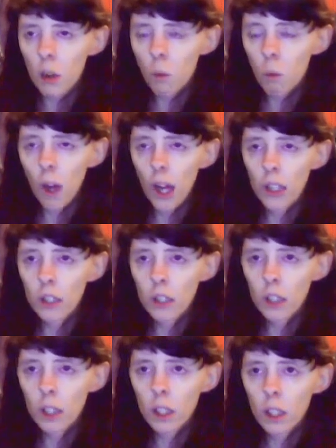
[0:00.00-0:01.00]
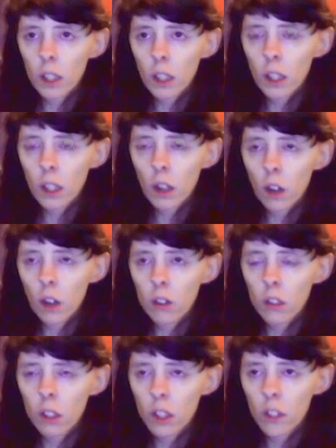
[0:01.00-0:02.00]
one on
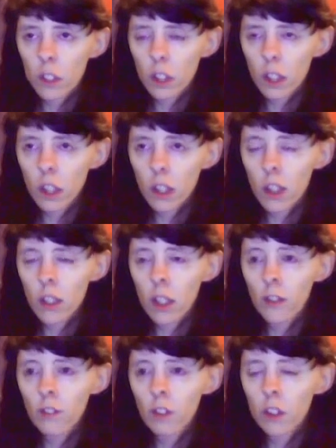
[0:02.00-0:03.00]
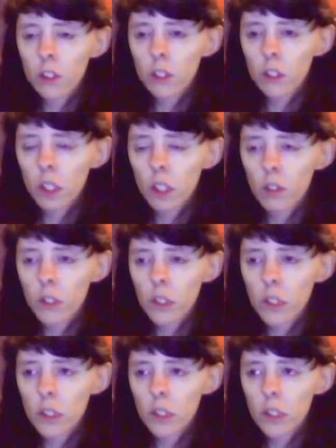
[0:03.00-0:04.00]
DVD, and then I've got
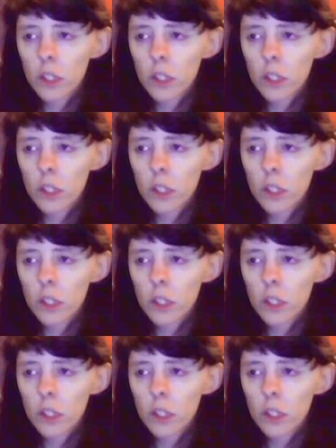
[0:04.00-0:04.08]
series